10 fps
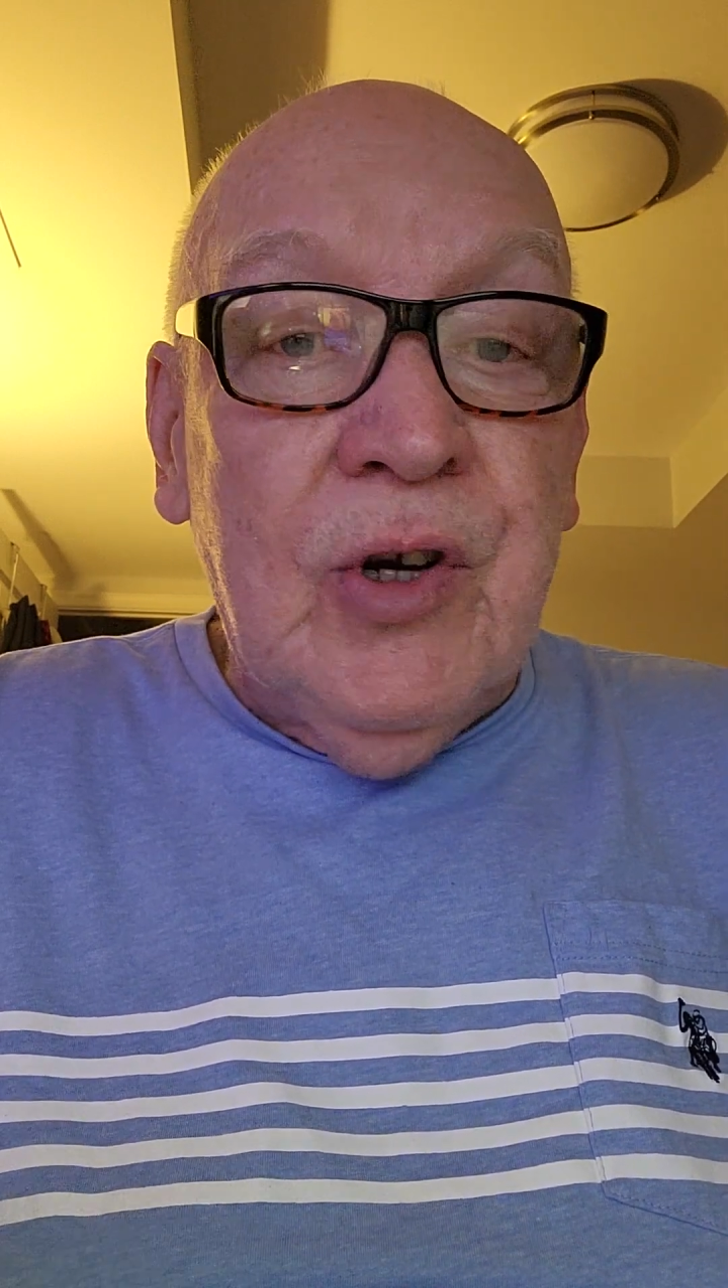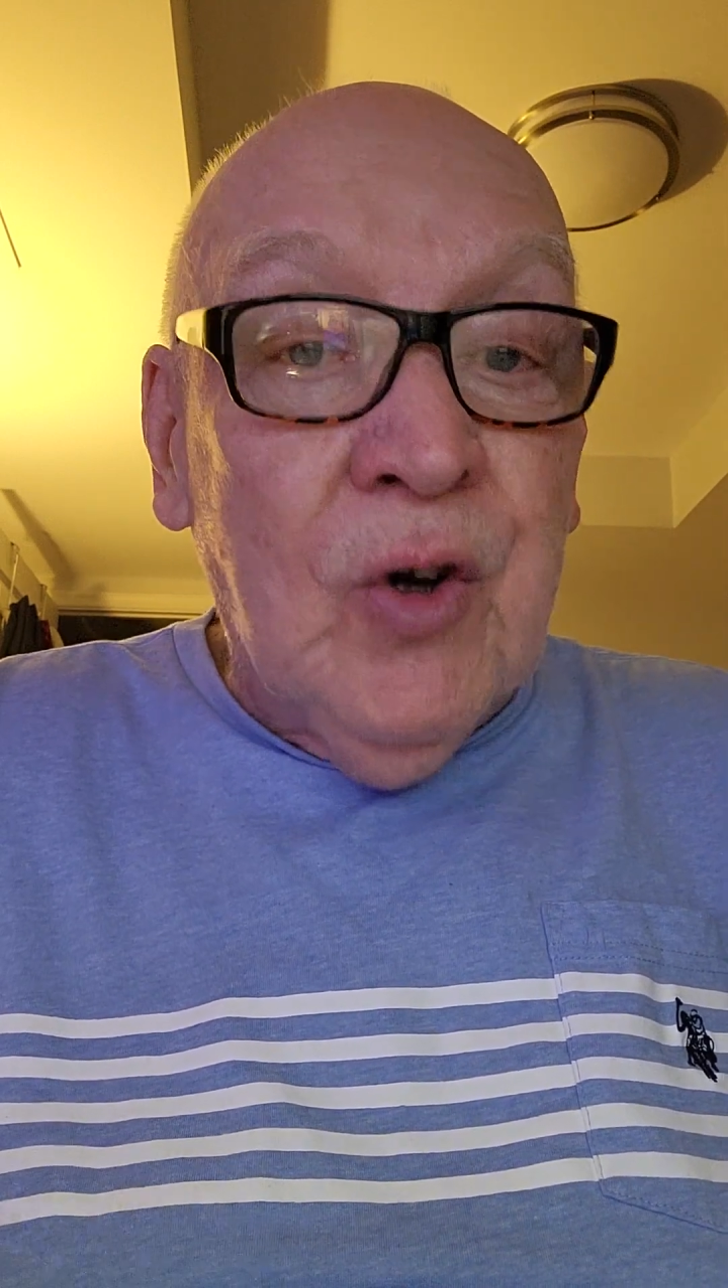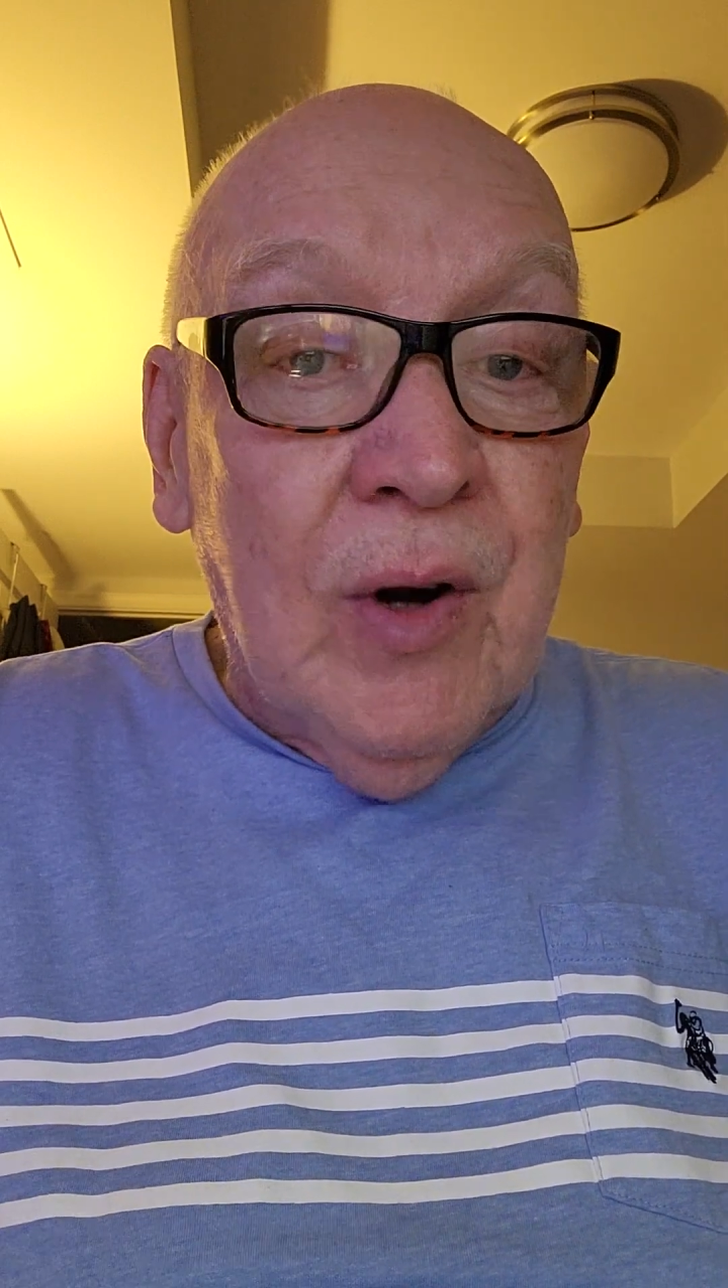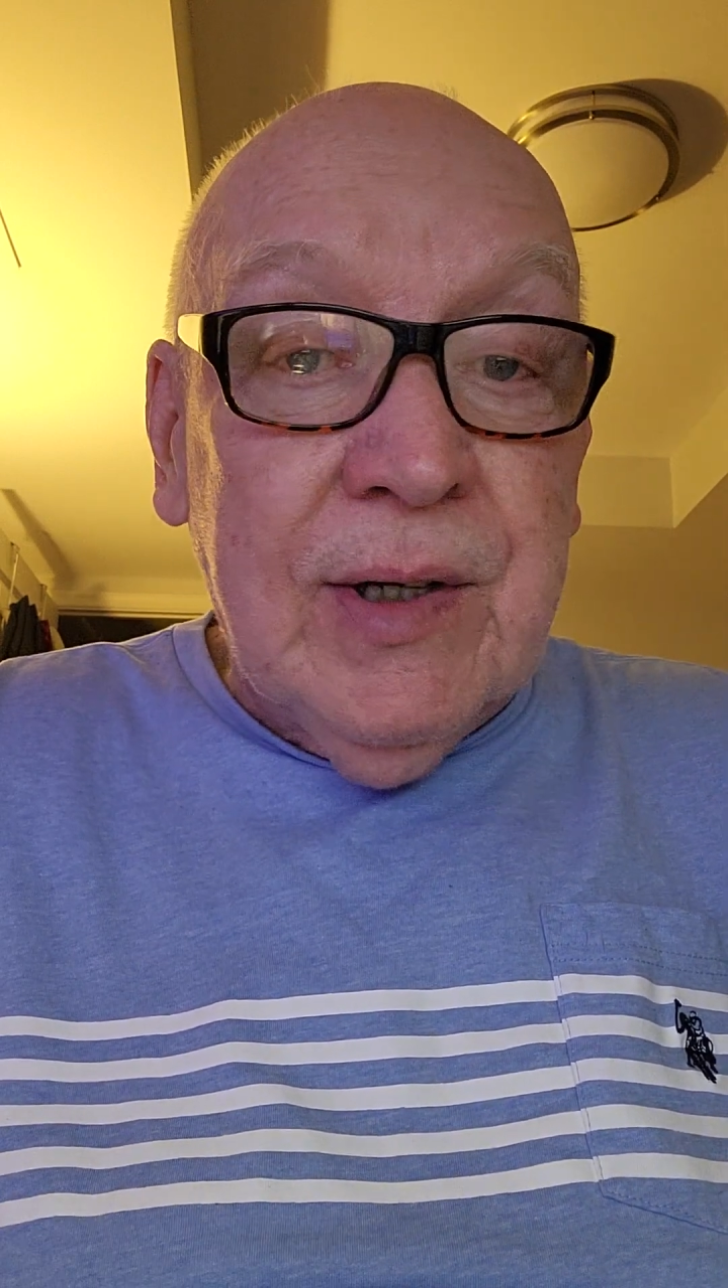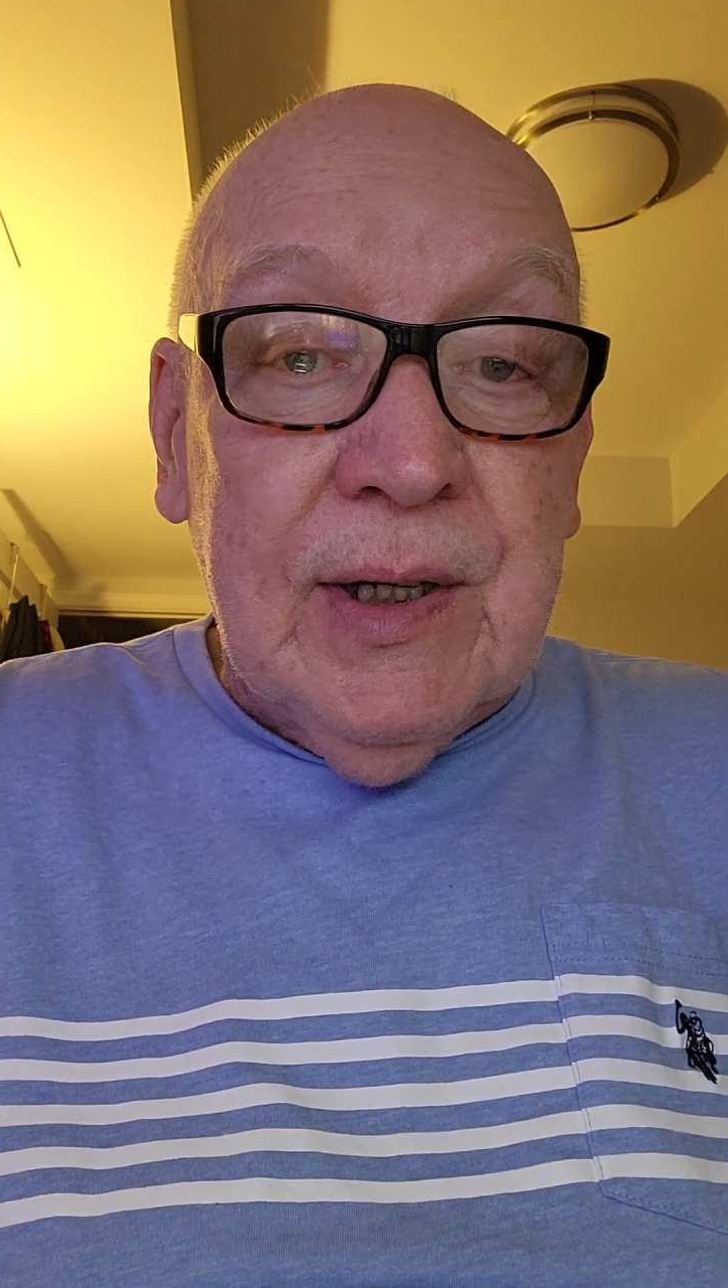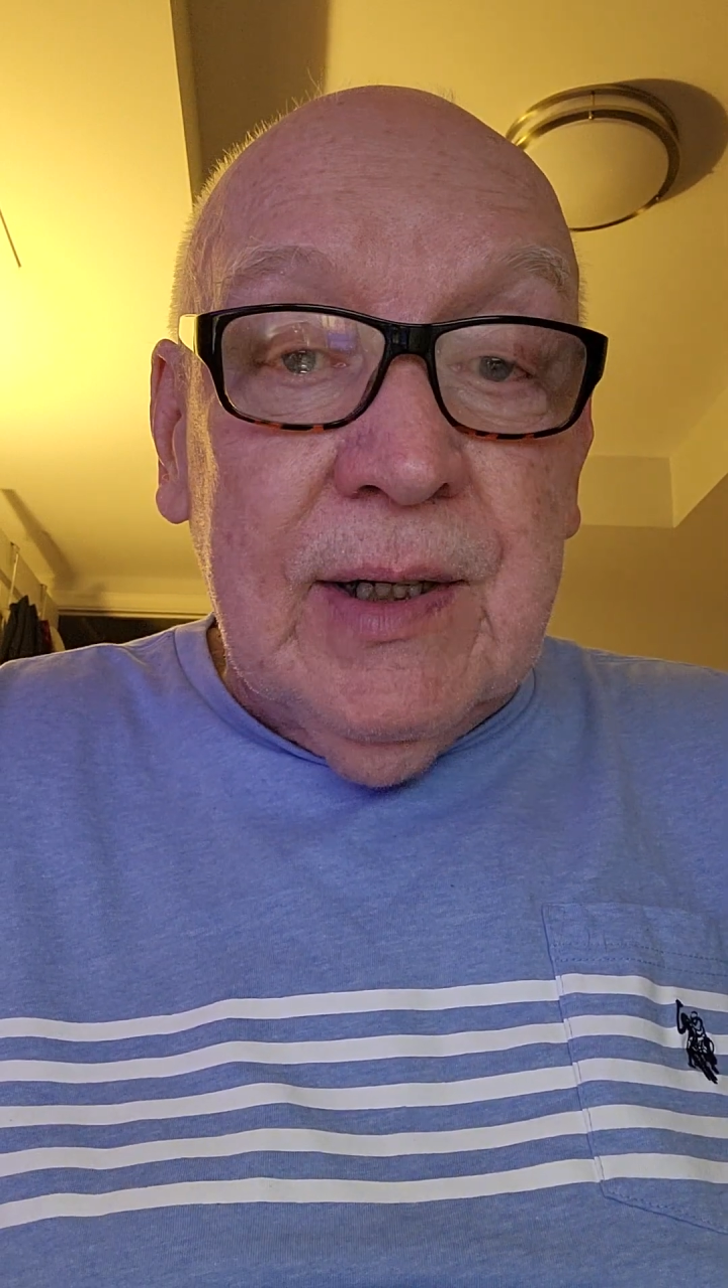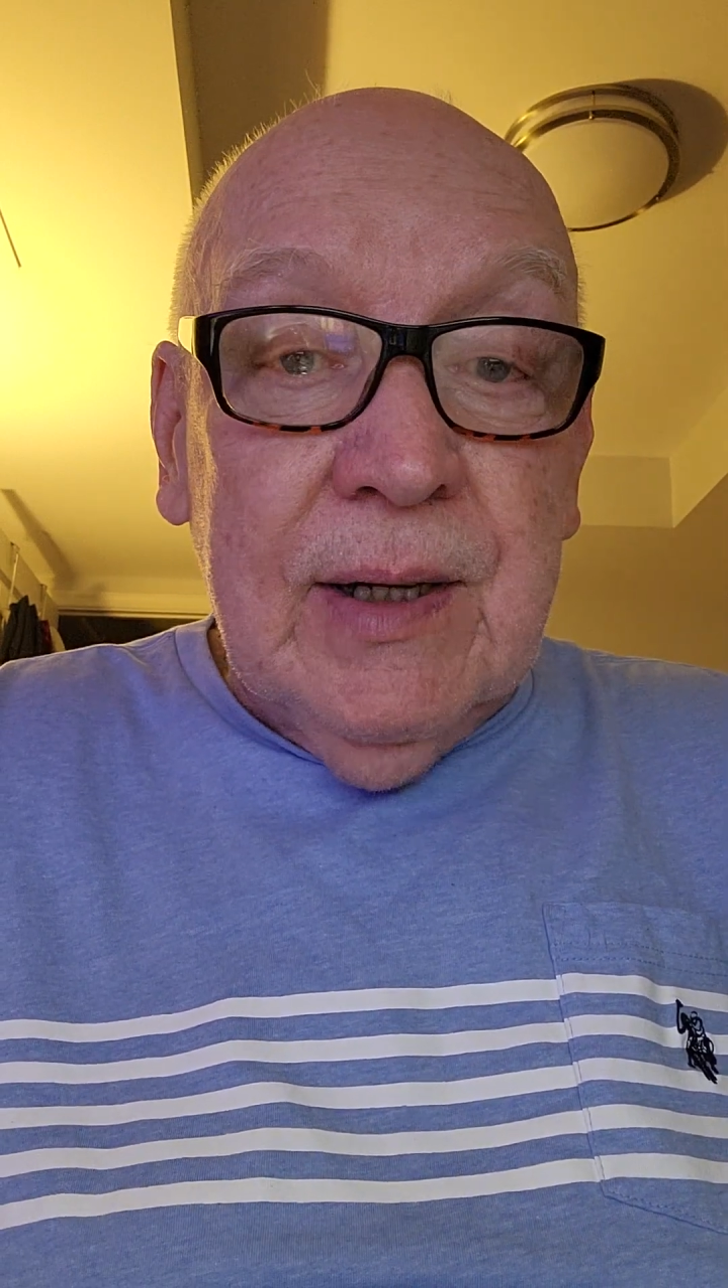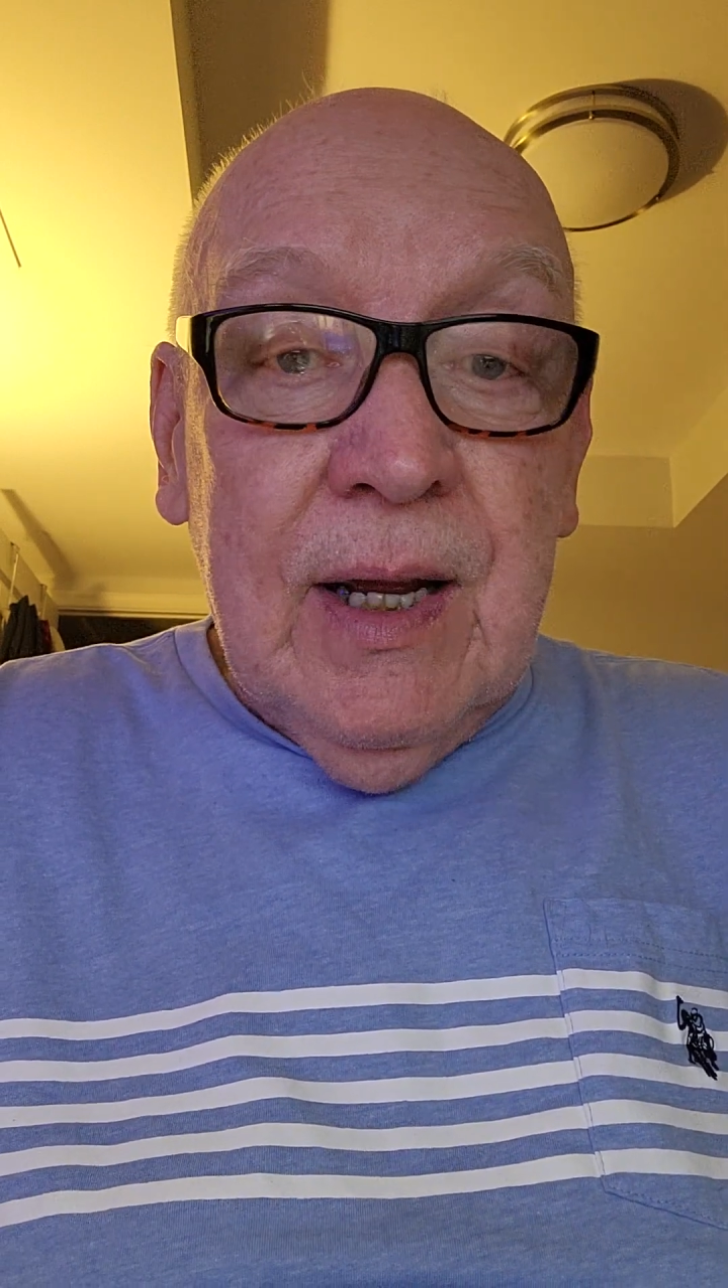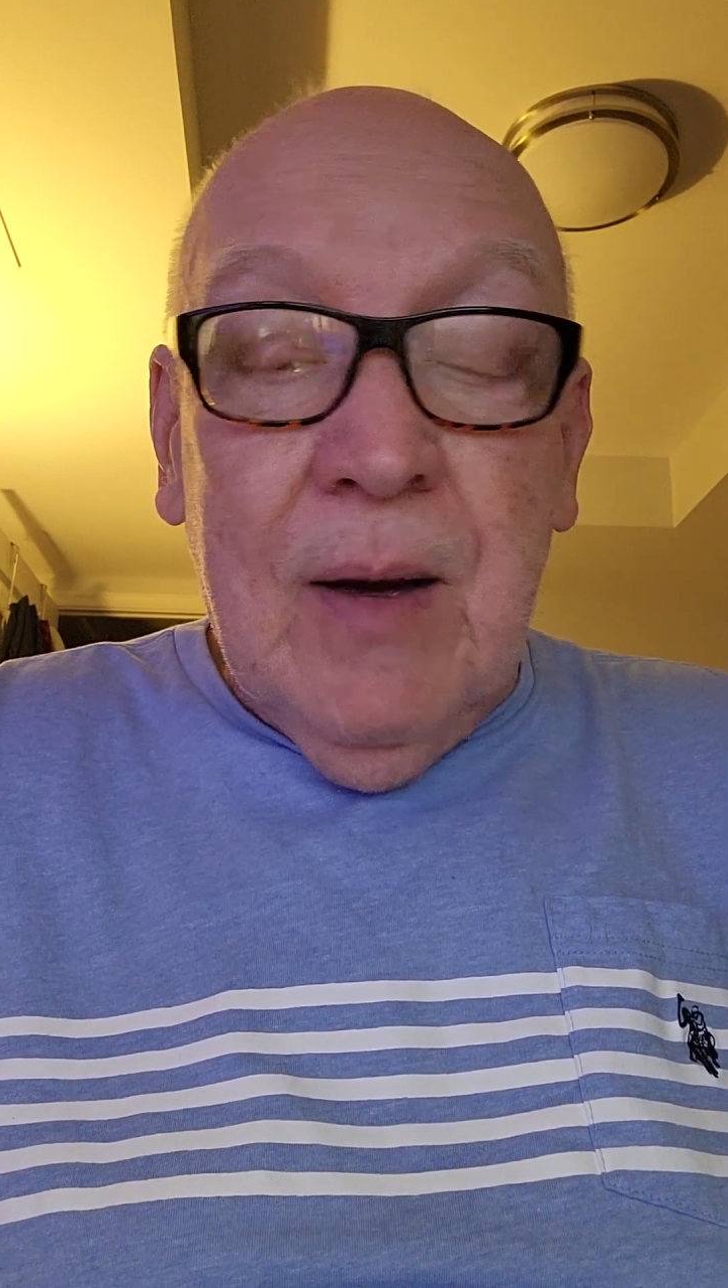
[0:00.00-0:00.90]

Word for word: anointed